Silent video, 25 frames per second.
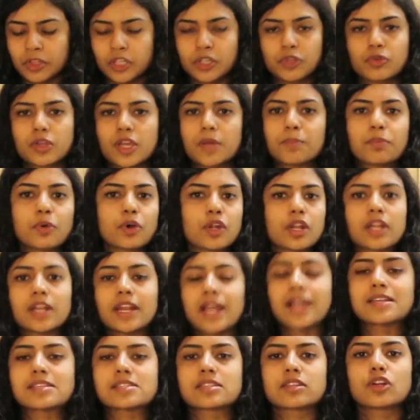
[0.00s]
You can put in
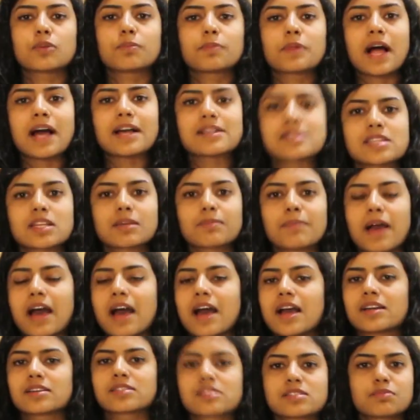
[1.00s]
nice little plastic
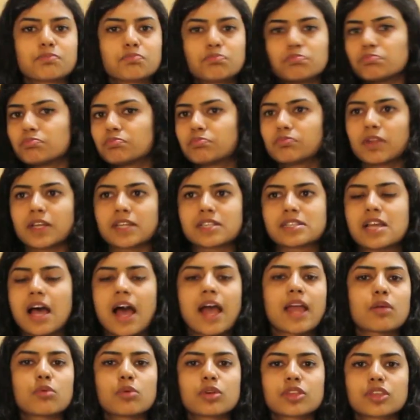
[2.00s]
bags, like
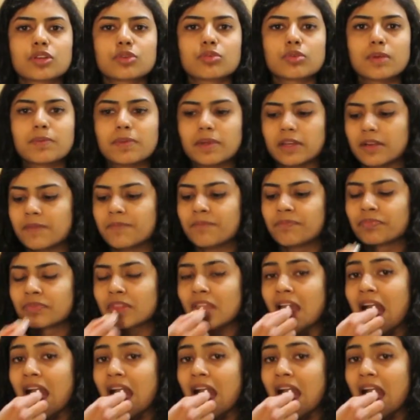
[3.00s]
tie it with a ribbon.